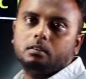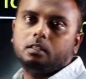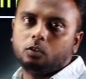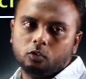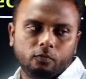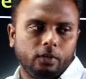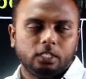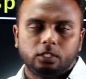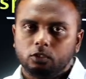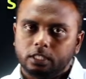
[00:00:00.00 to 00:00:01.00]
The two
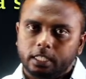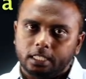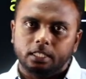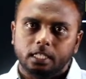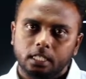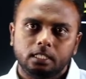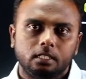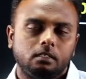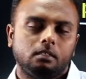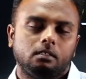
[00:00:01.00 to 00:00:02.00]
fields look stationary each
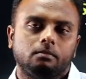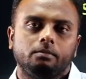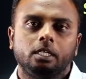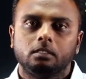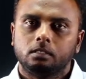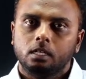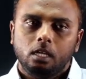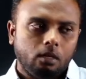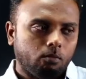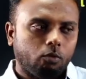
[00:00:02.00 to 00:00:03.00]
other because
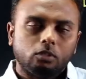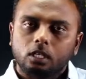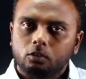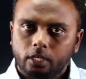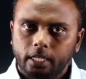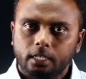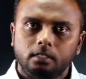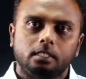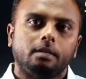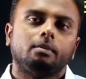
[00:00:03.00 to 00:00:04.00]
both are rotating in
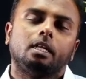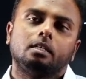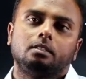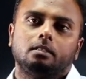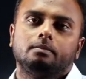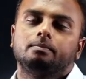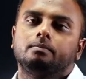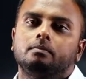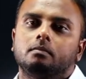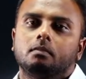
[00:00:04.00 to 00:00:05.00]
same direction
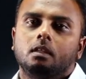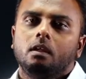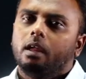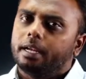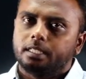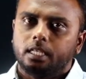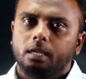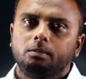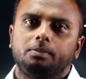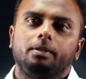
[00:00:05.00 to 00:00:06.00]
at
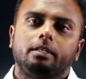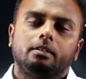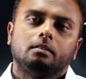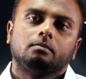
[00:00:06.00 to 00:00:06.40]
same speed.